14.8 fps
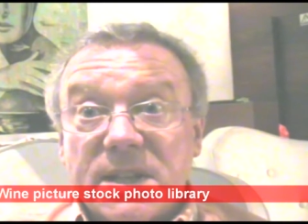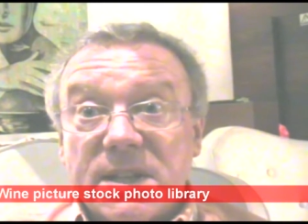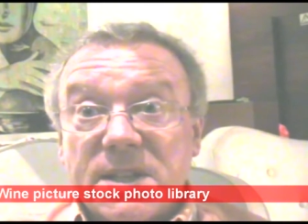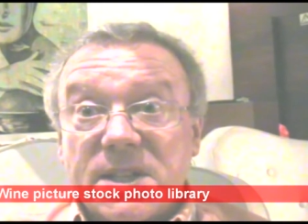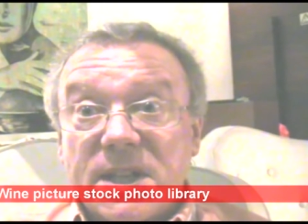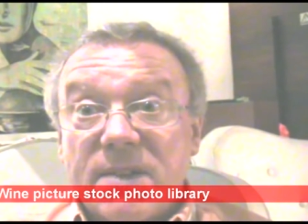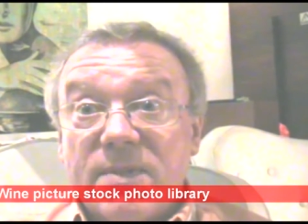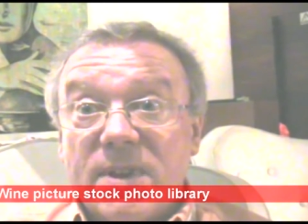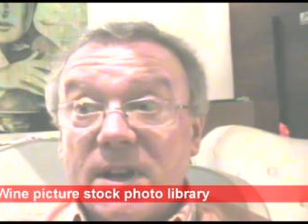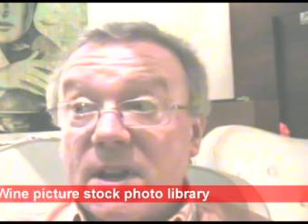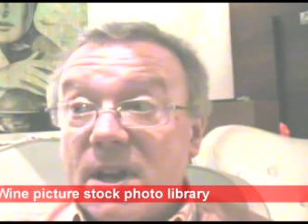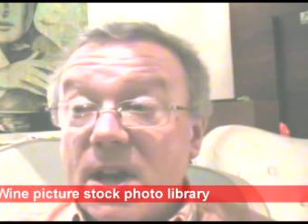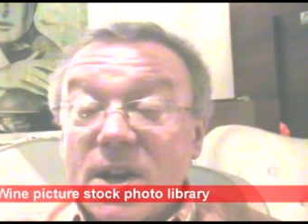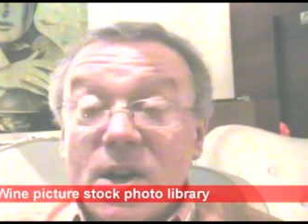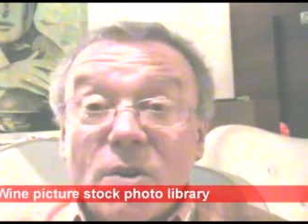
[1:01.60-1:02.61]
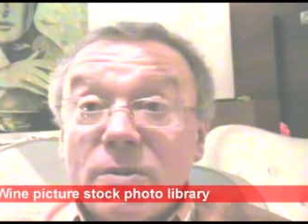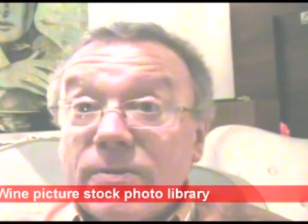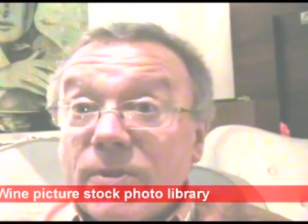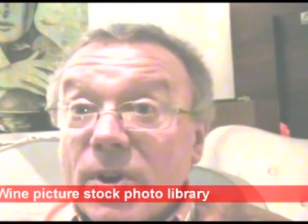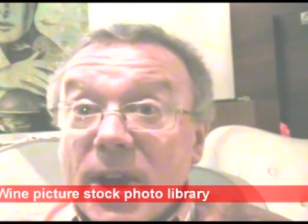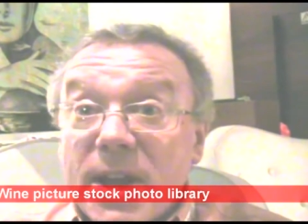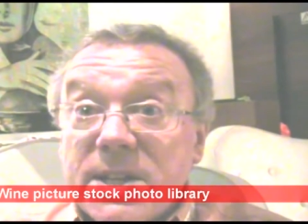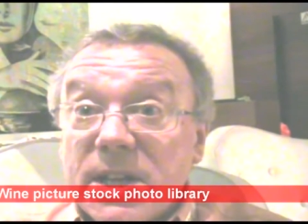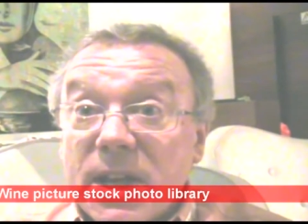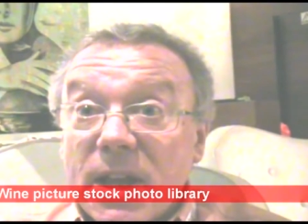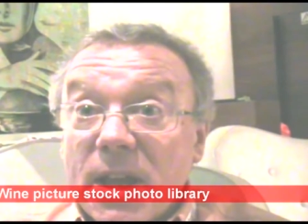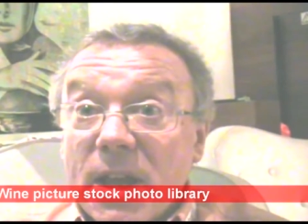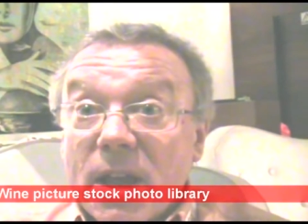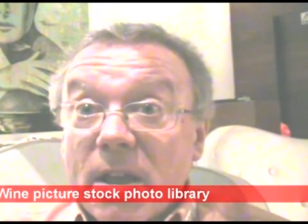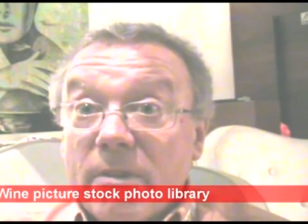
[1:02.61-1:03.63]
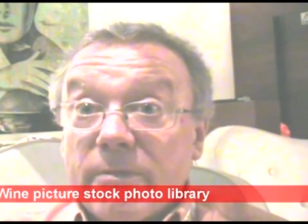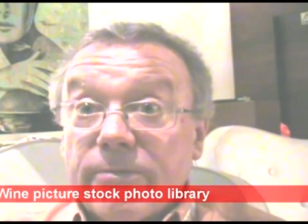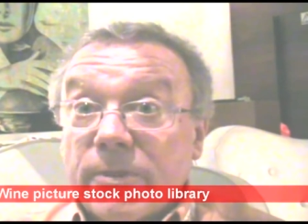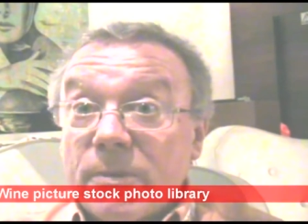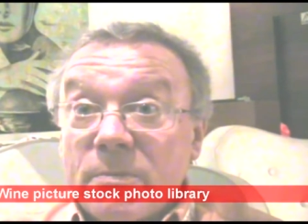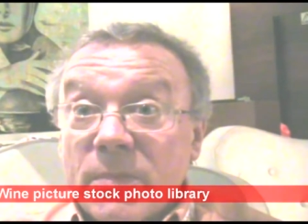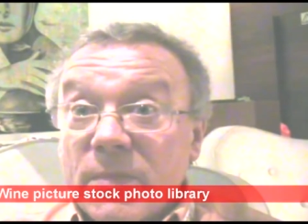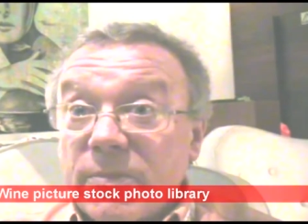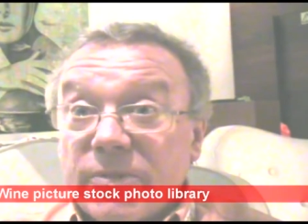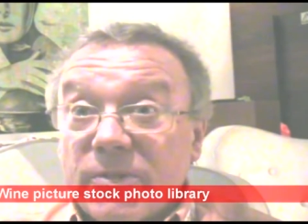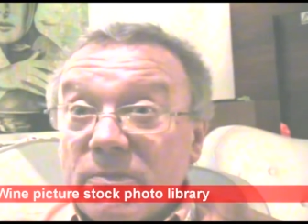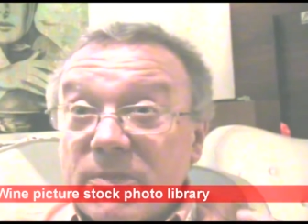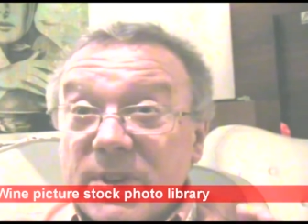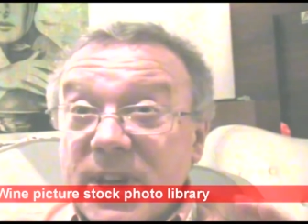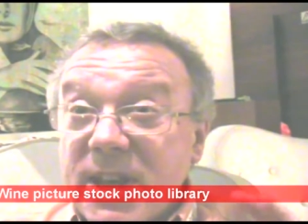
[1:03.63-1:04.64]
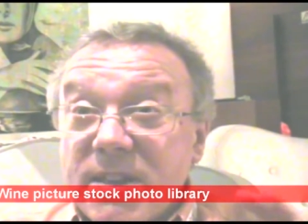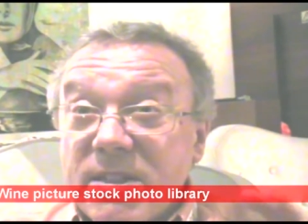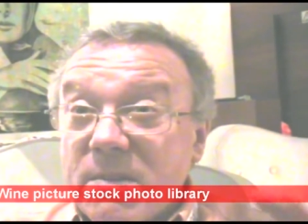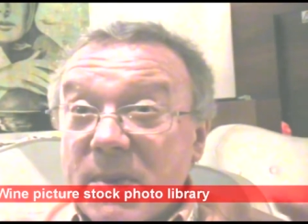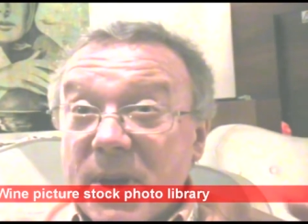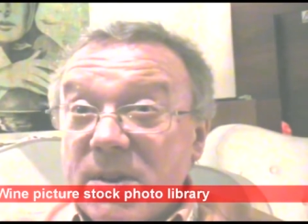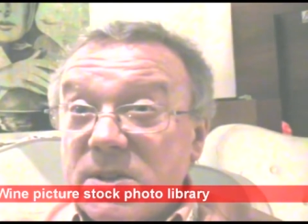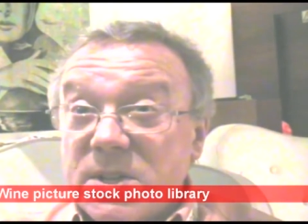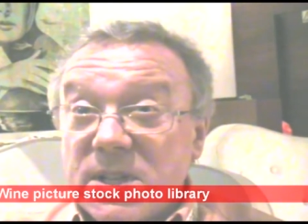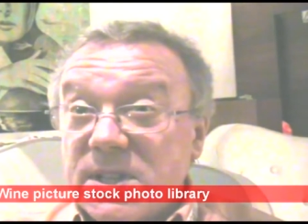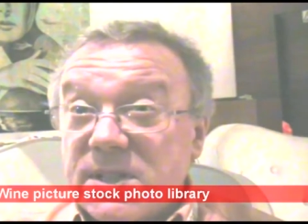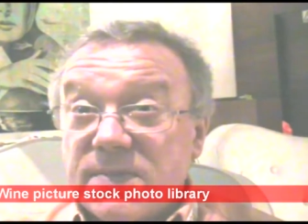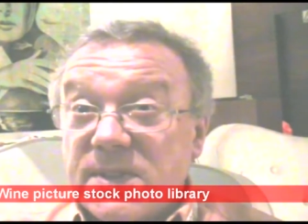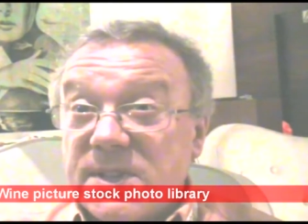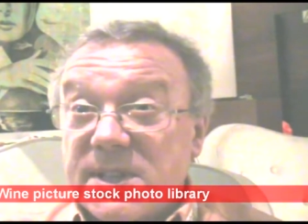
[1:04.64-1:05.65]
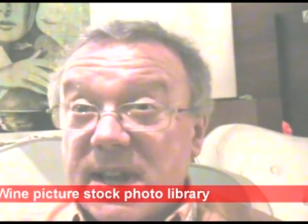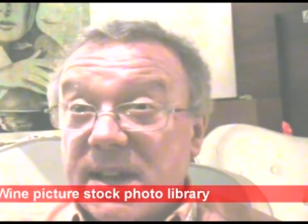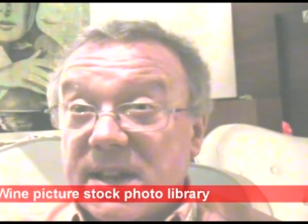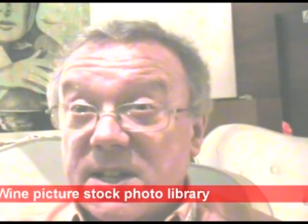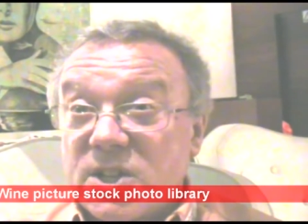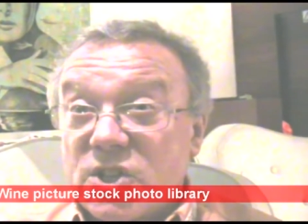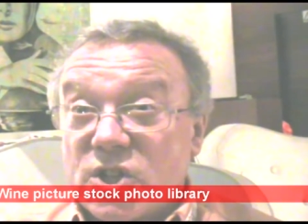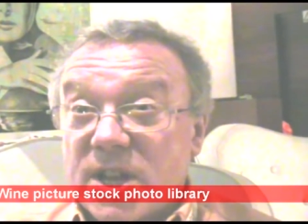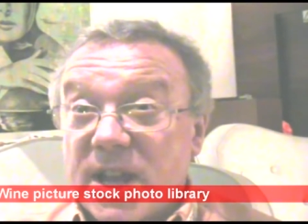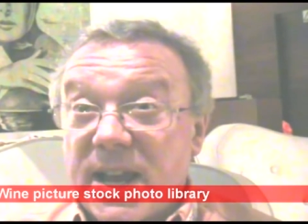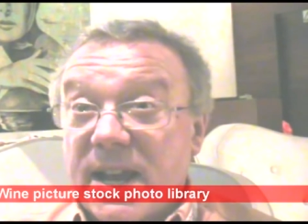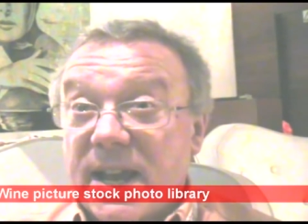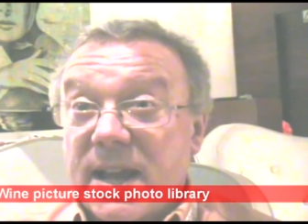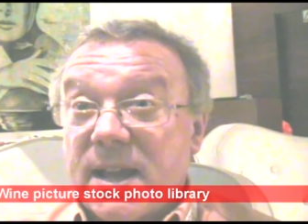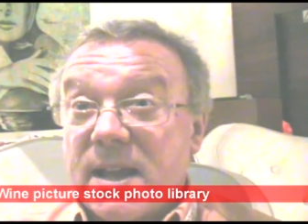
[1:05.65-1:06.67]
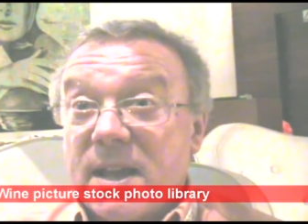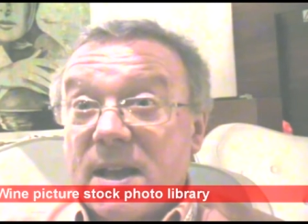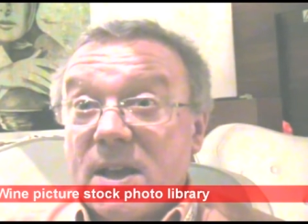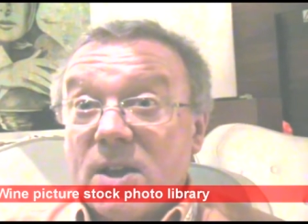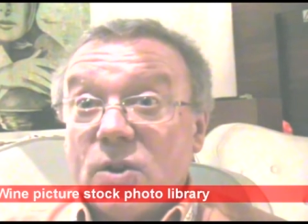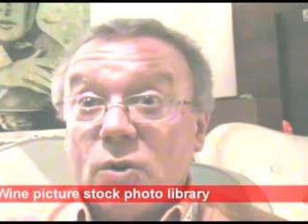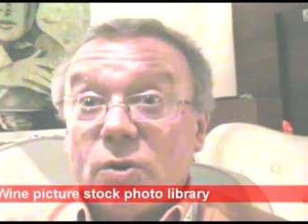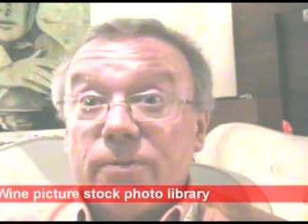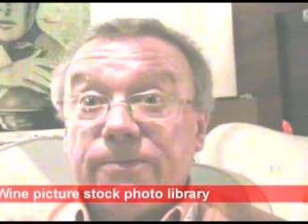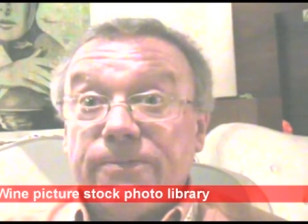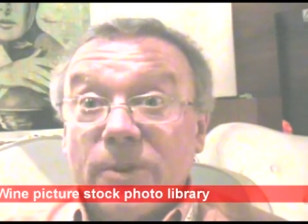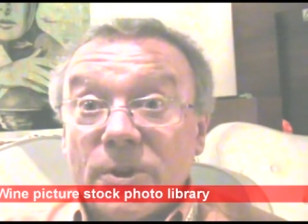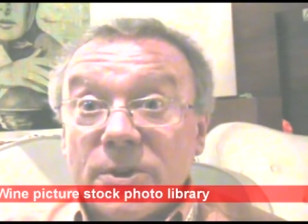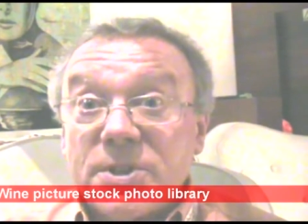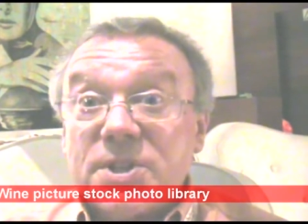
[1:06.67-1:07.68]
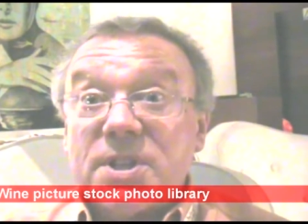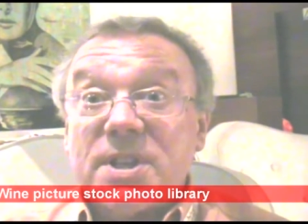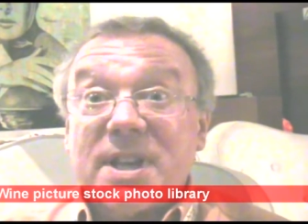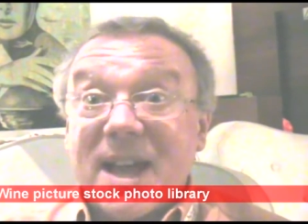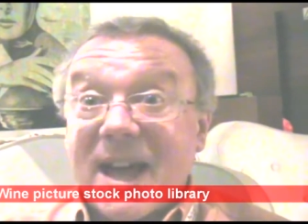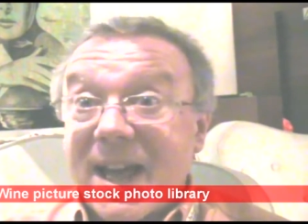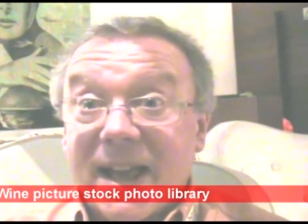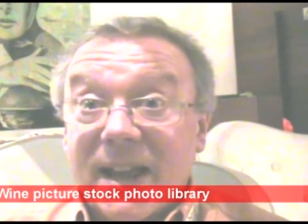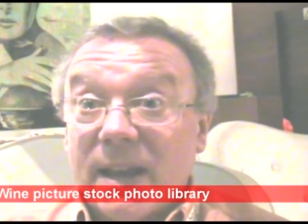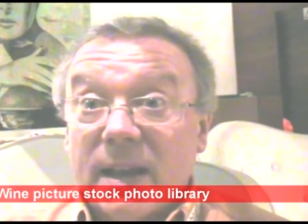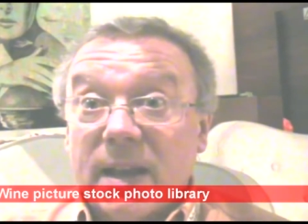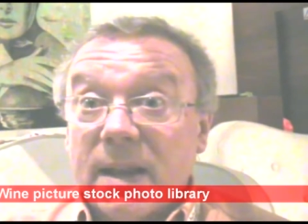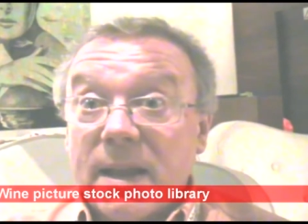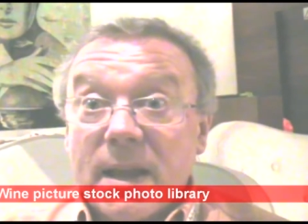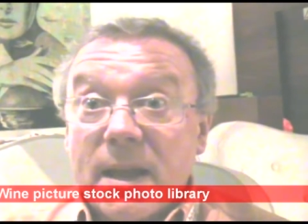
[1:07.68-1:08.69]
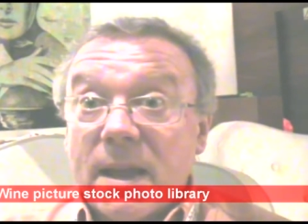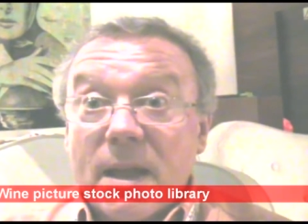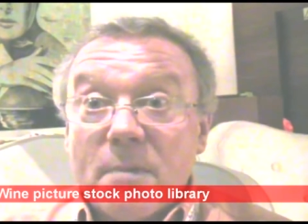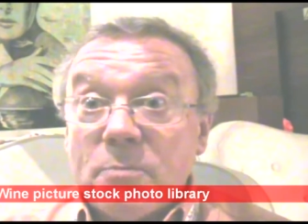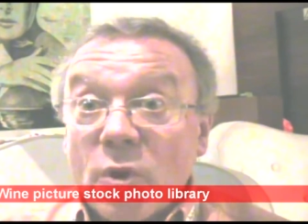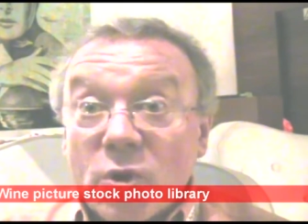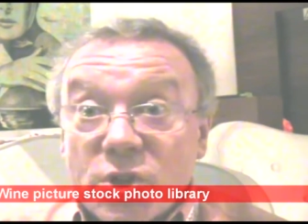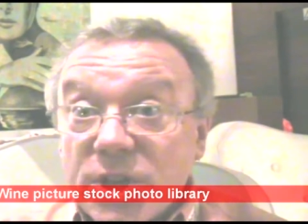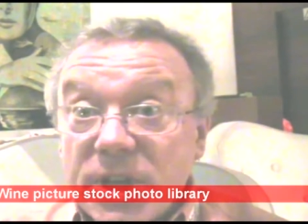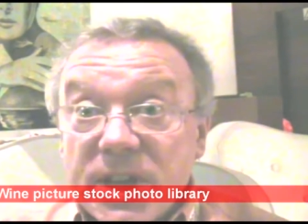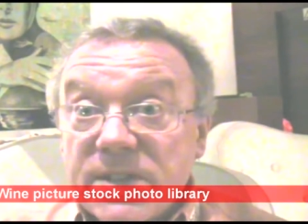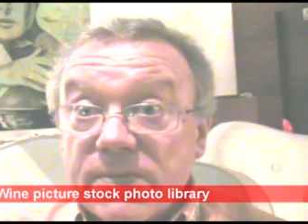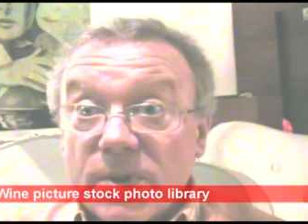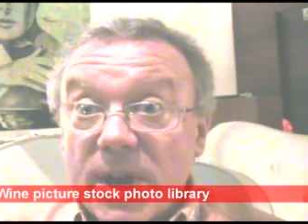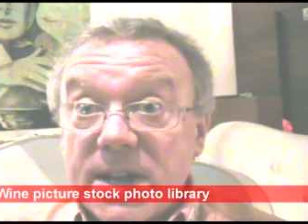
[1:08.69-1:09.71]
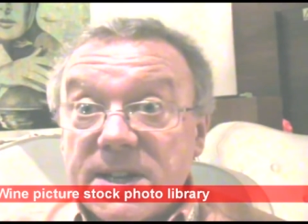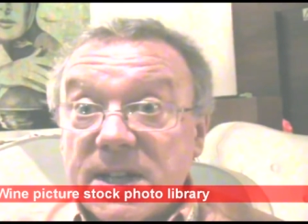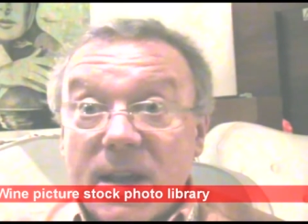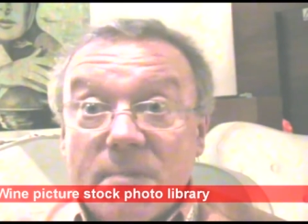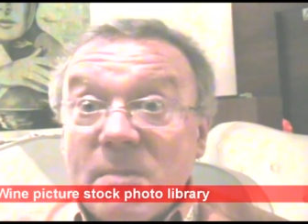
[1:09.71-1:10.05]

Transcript: this evening, an old variety from, from near the mountains of the Serra de Estrela called Fonte Cal Portuguese variety.